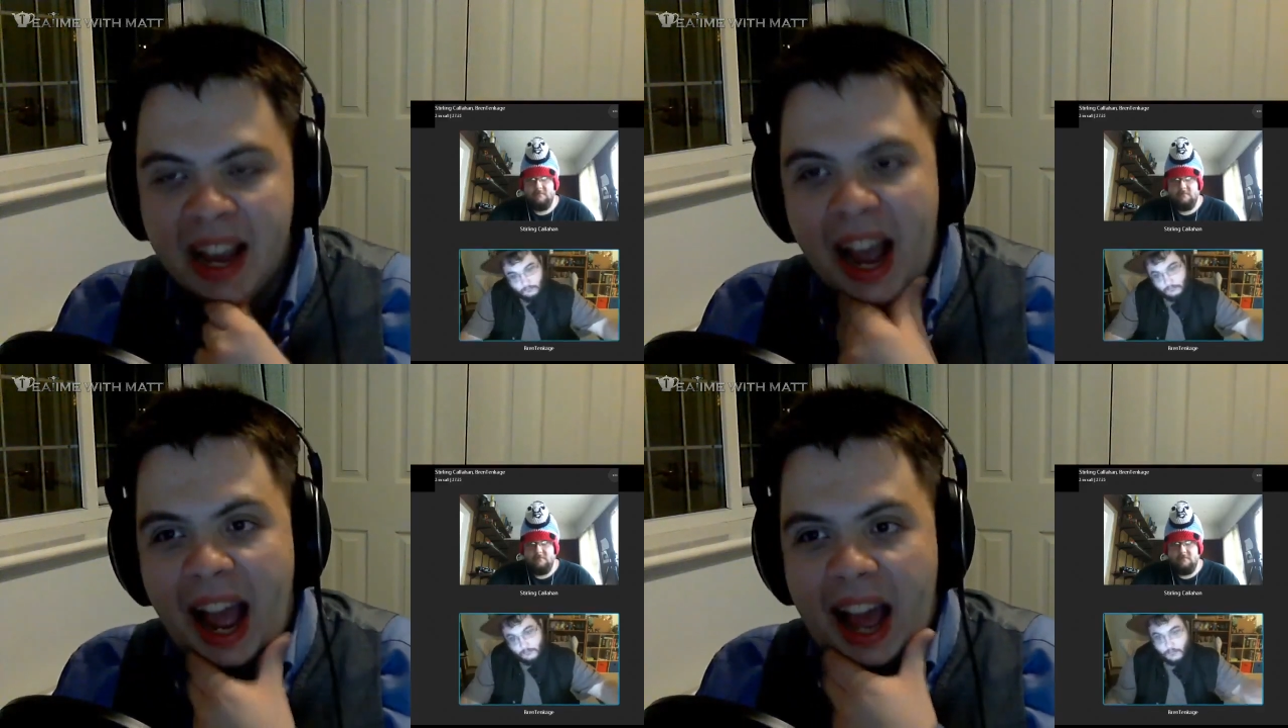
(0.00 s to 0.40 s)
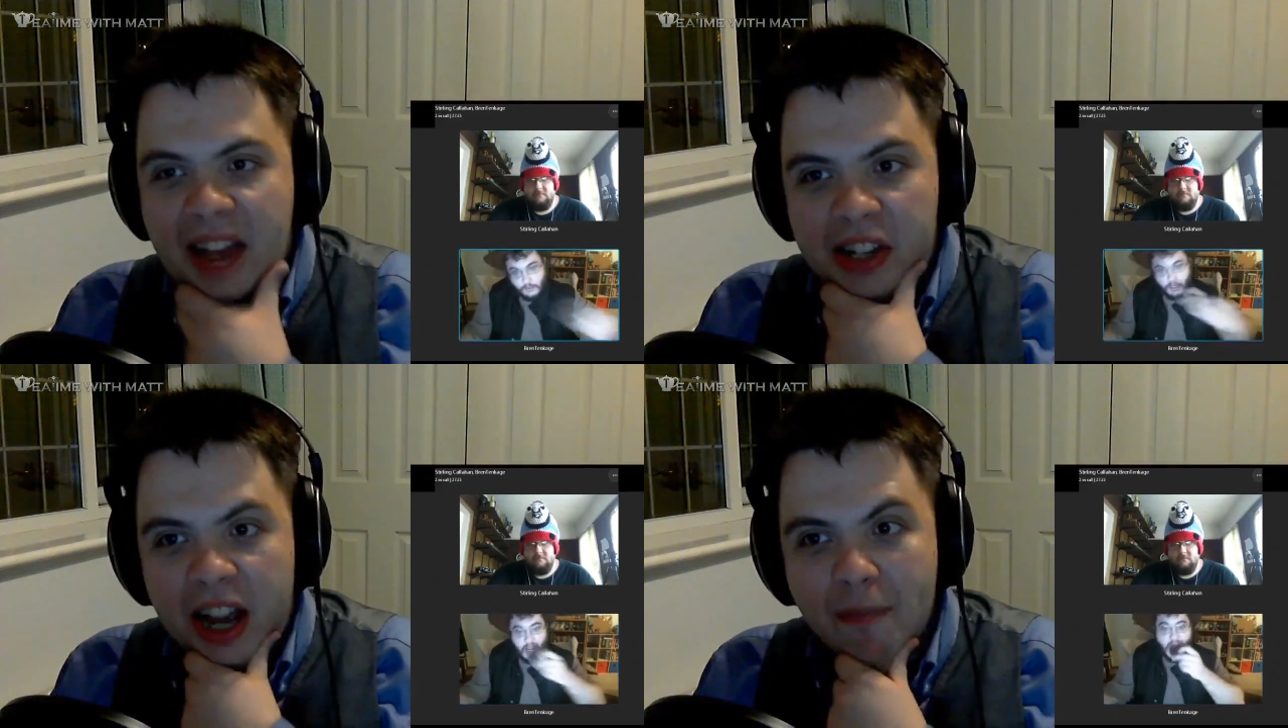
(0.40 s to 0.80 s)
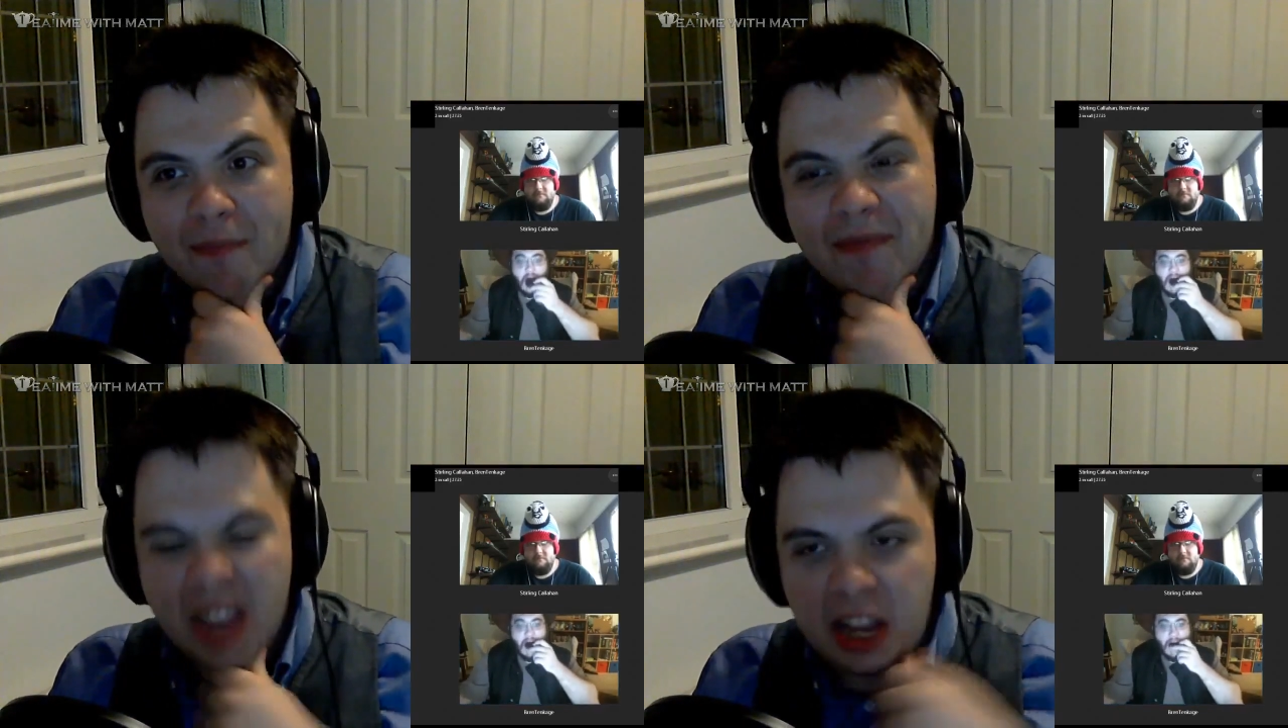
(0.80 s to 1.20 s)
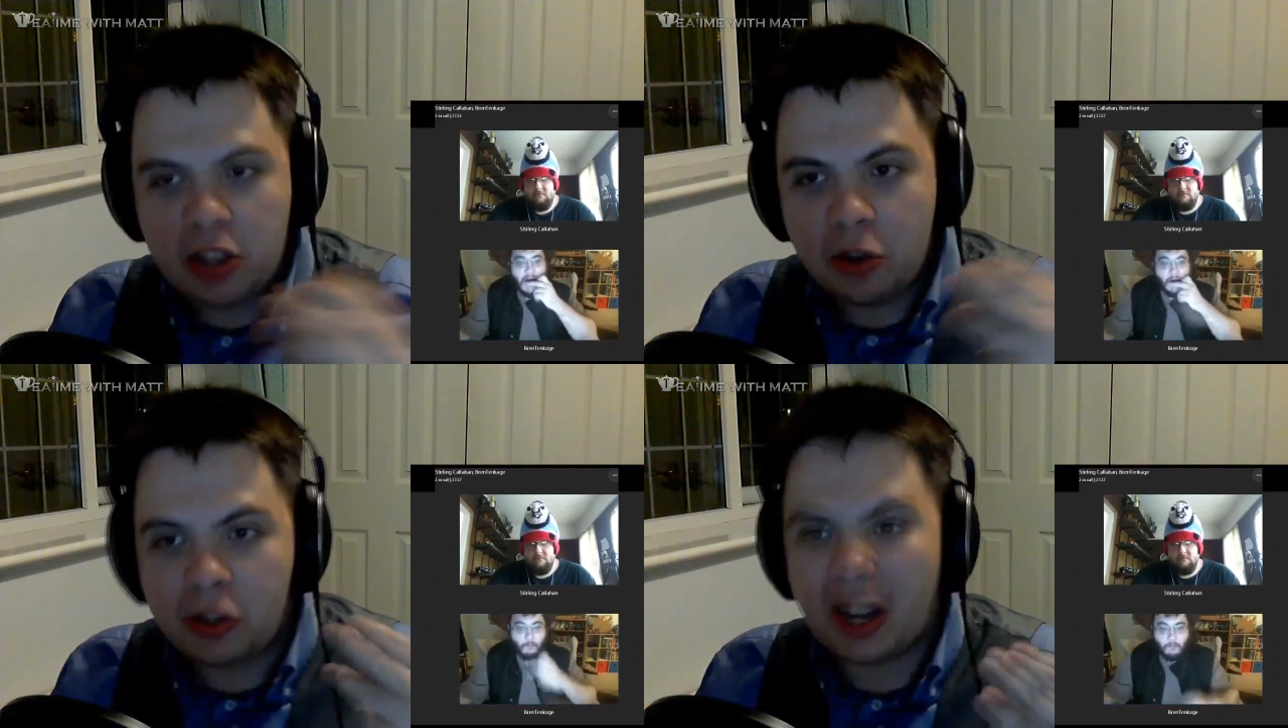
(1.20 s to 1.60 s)
and um, he
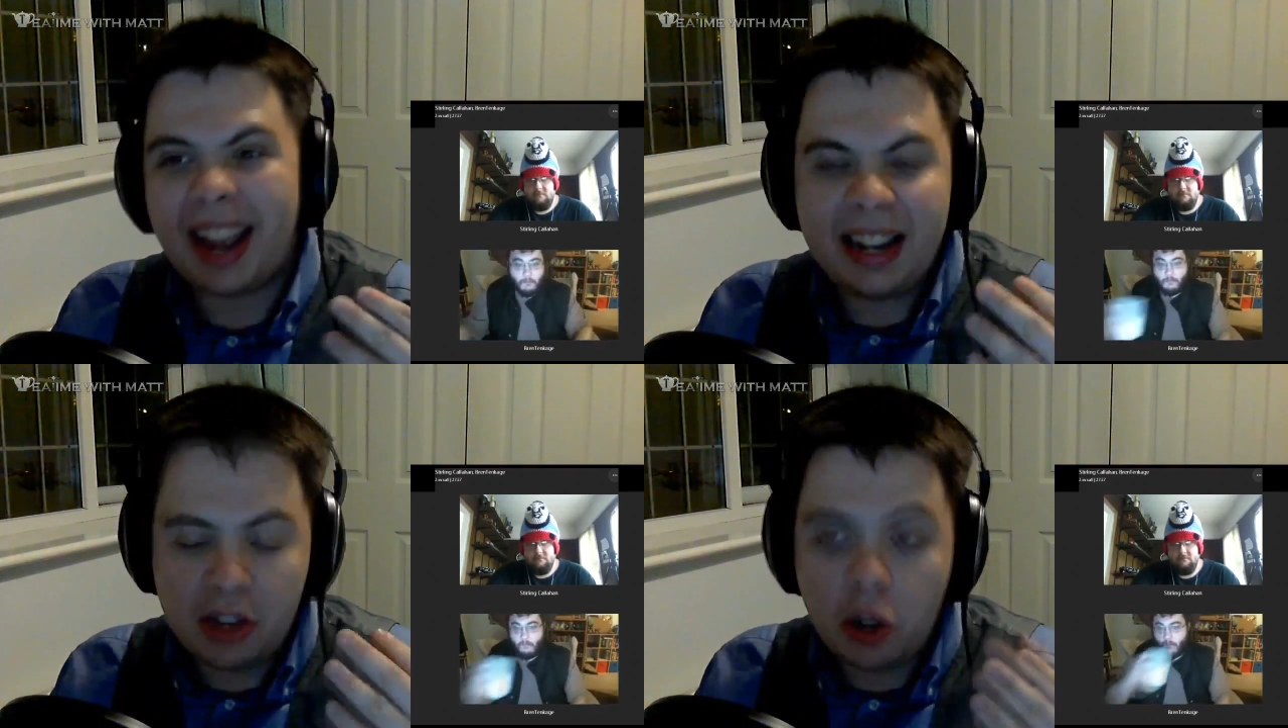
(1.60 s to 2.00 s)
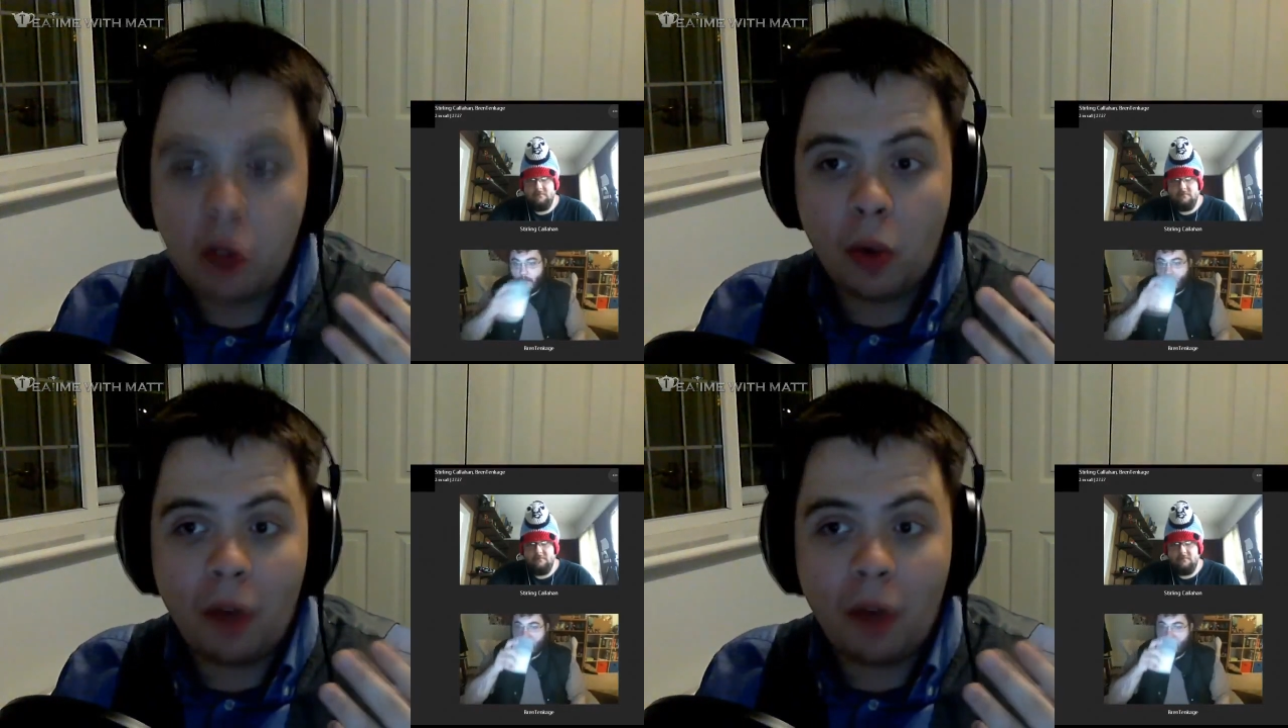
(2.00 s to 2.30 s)
used he knew